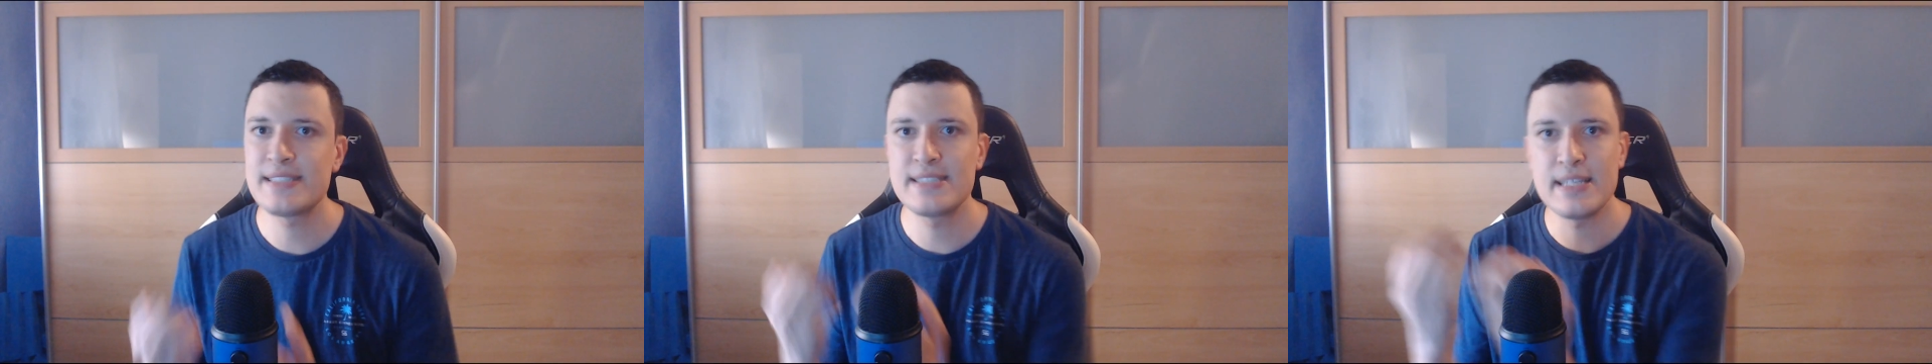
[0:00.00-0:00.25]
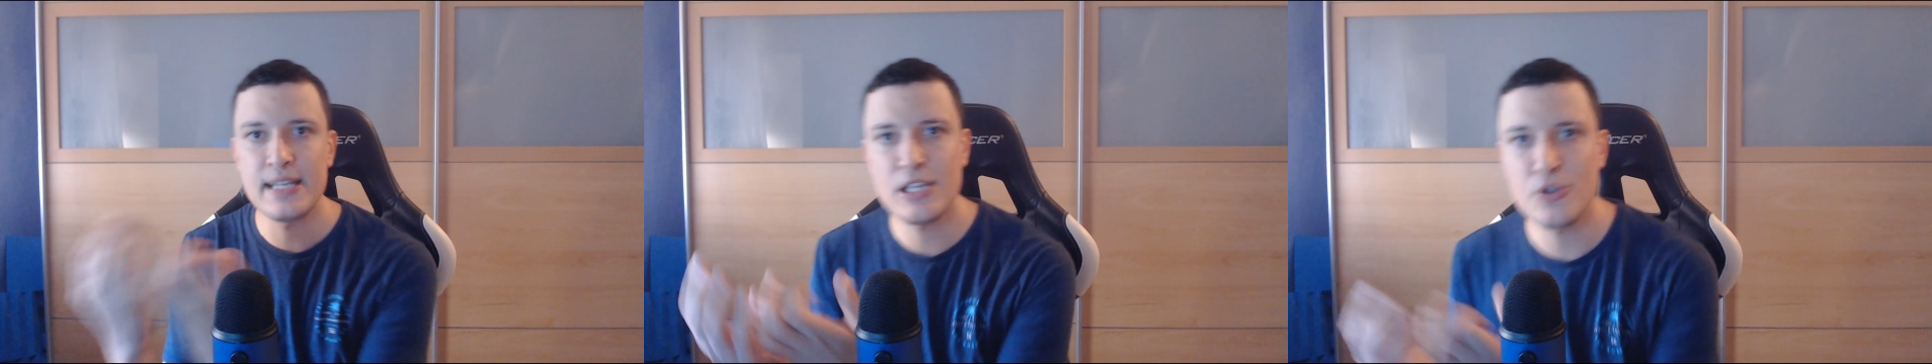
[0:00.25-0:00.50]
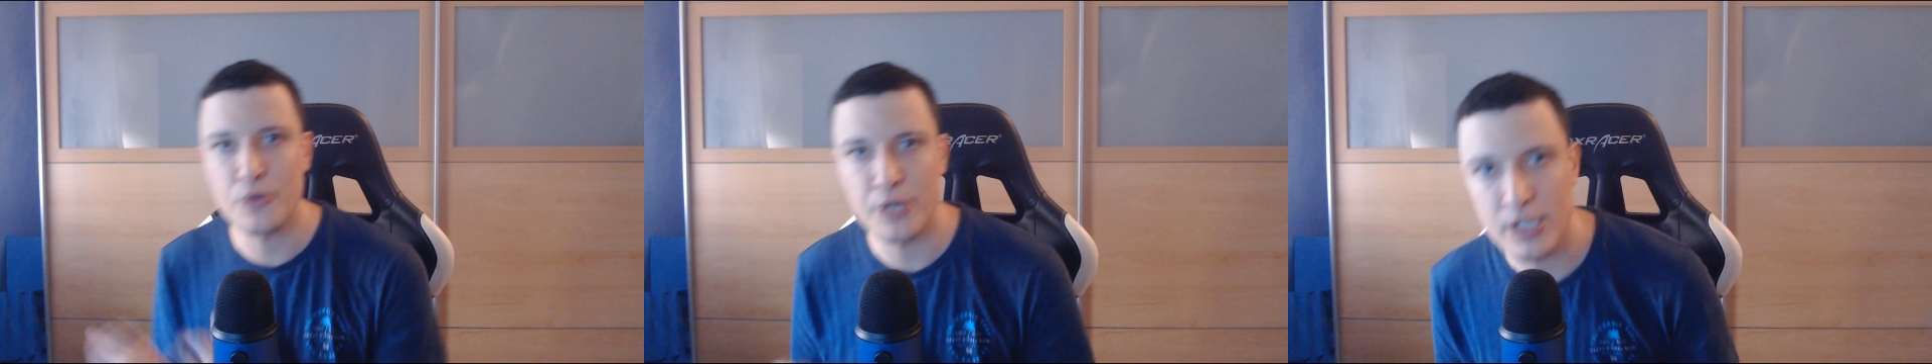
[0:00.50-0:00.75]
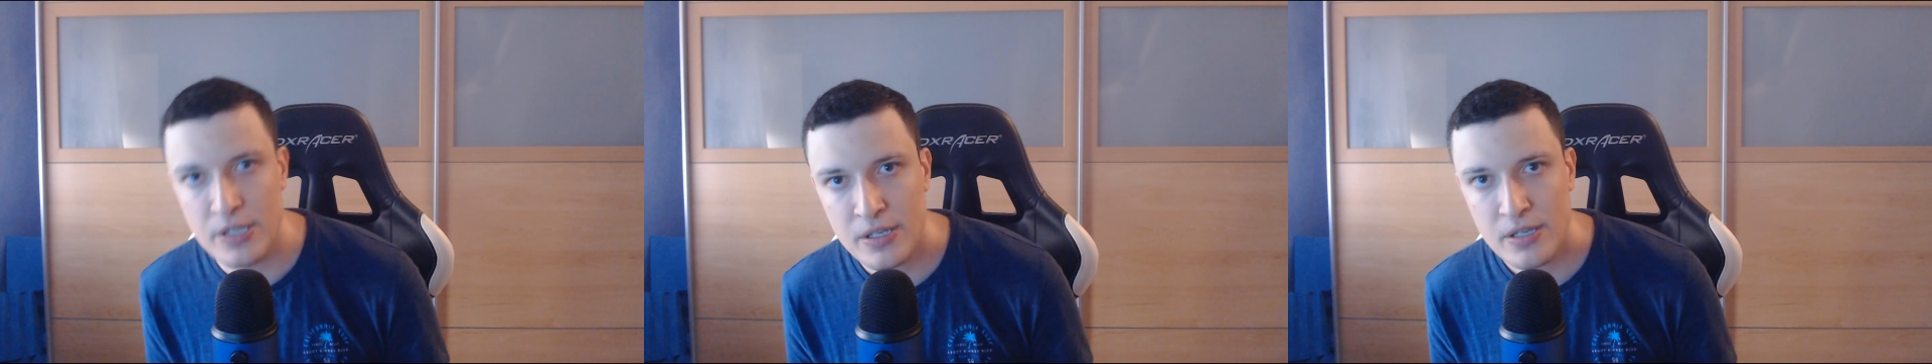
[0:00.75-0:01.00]
the lead on
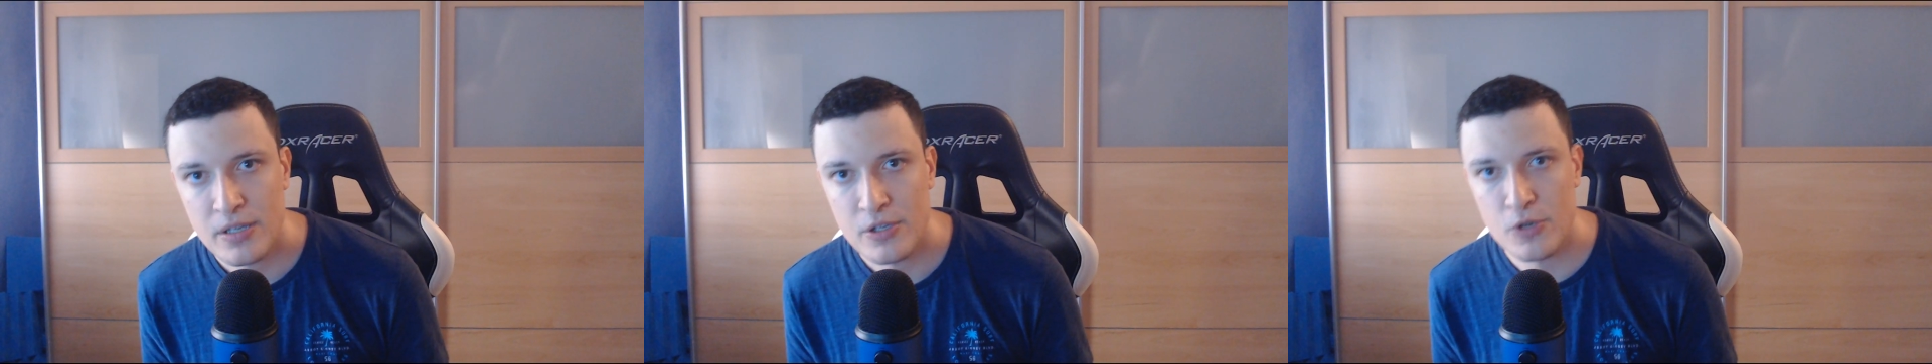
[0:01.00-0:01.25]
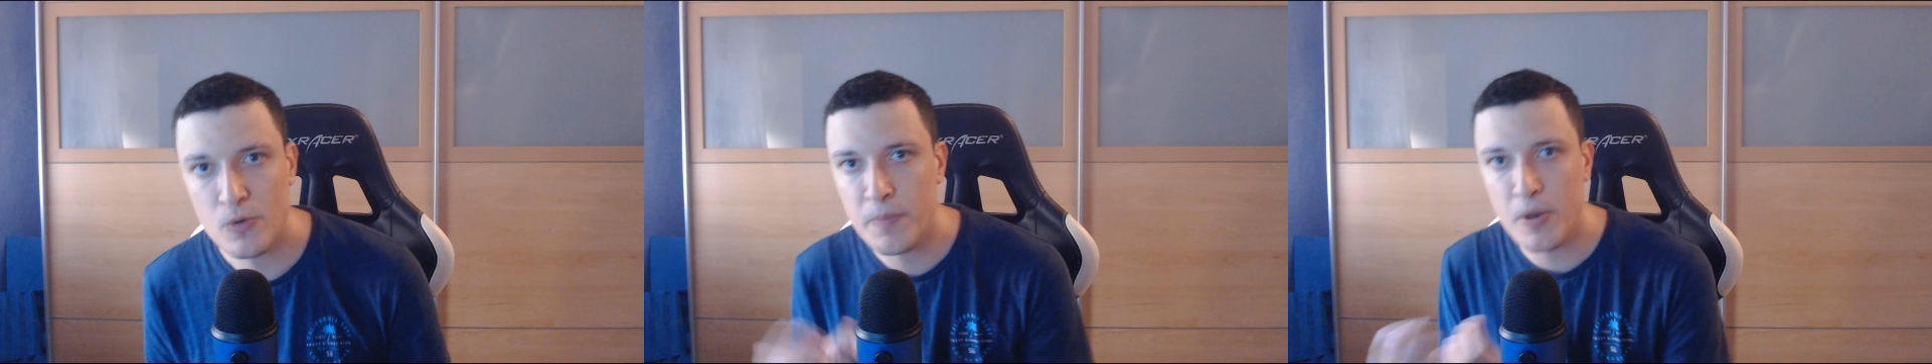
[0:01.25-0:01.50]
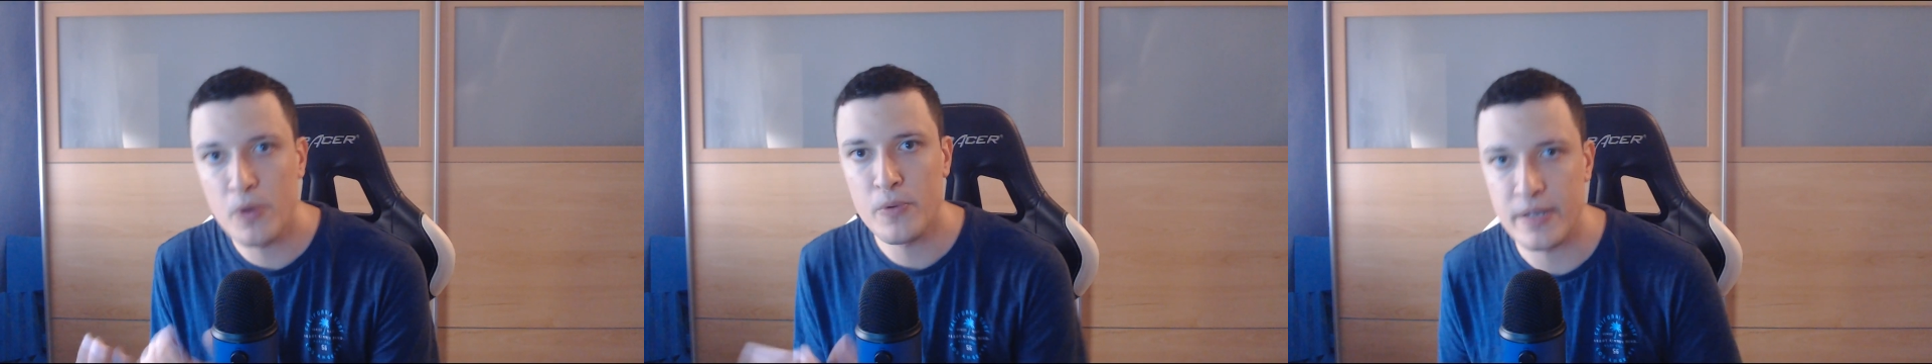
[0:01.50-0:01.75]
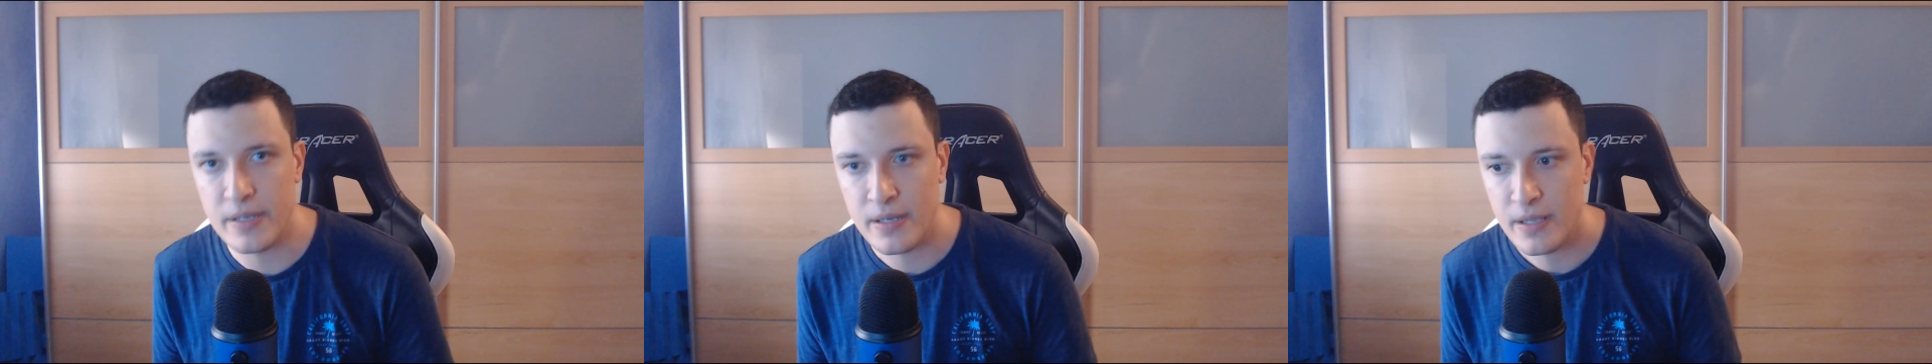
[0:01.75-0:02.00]
you, your
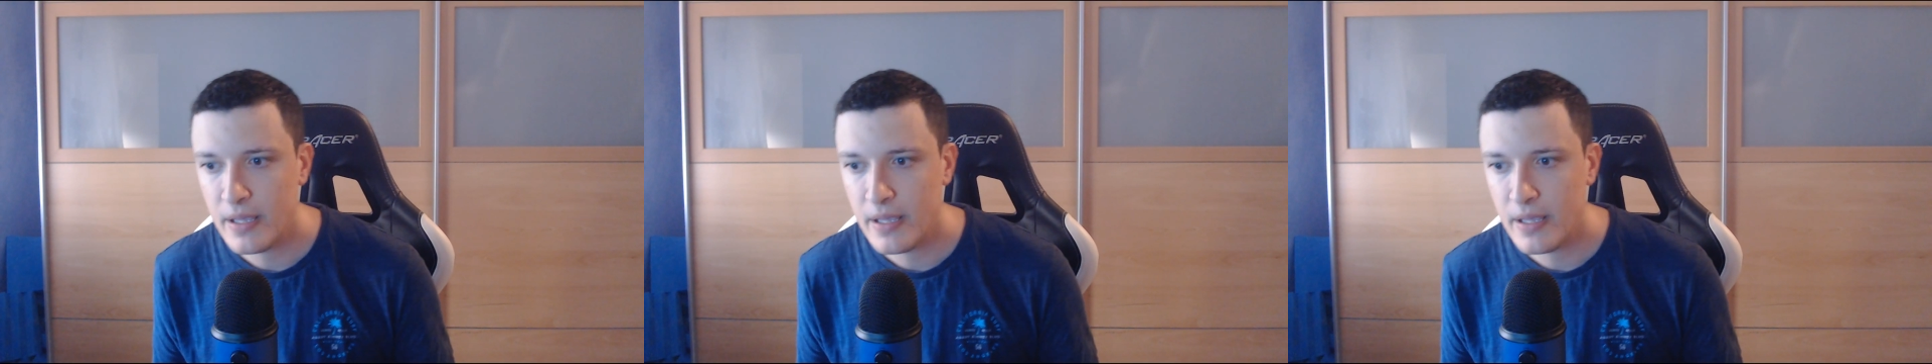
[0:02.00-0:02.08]
opponent,